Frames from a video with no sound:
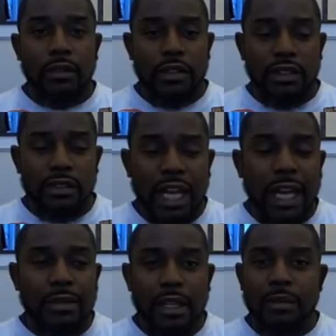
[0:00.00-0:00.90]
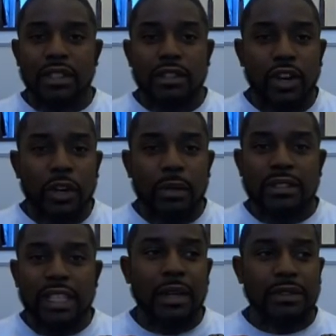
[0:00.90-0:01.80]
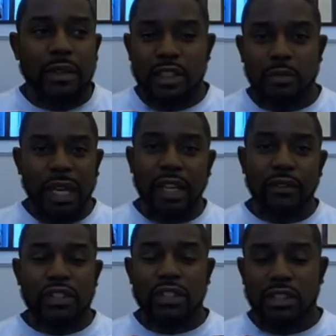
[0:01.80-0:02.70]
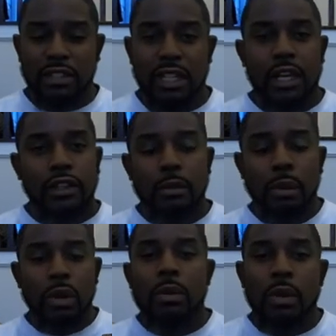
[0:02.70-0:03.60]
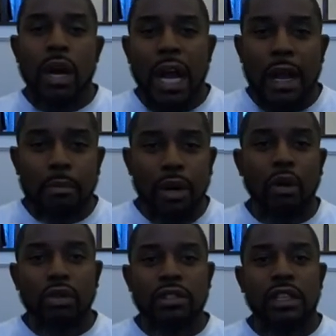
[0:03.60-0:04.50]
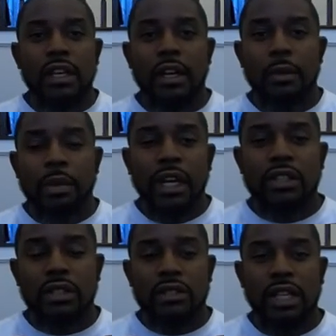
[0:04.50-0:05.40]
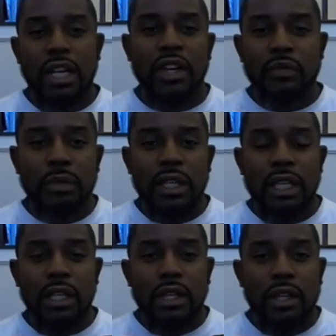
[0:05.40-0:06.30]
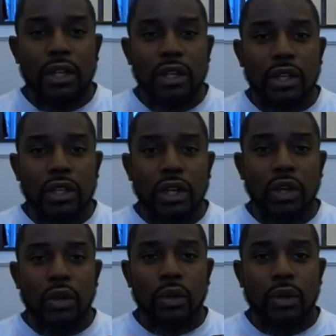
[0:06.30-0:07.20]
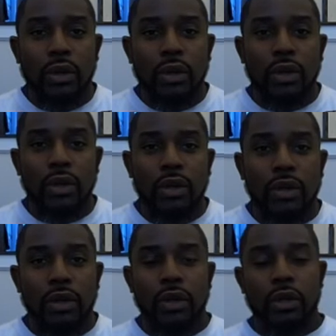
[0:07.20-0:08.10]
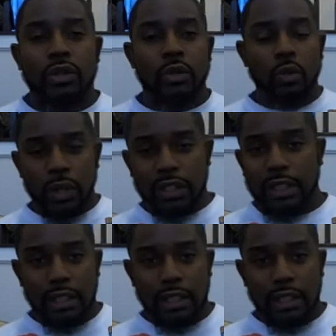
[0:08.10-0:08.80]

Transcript: just times I was in tournaments, times I was just bank fishing, just the more and more I post pictures of me, you know, with